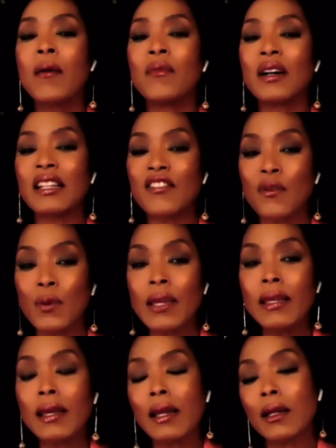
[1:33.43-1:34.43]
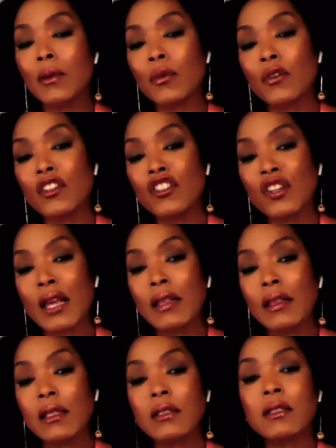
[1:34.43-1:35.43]
But if we can appreciate
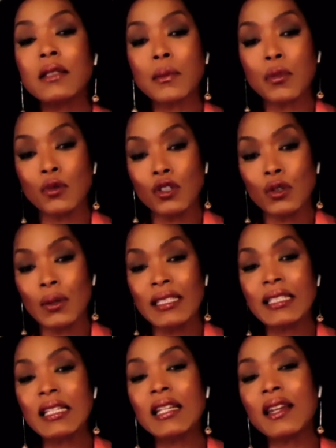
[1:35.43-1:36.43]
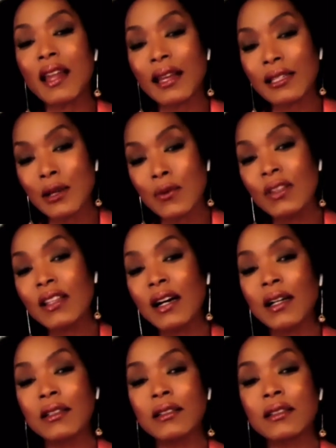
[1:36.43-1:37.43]
the simple joys, connecting with
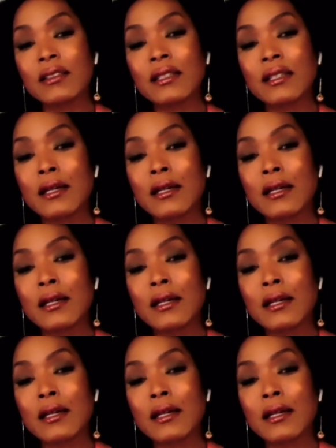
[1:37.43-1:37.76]
others,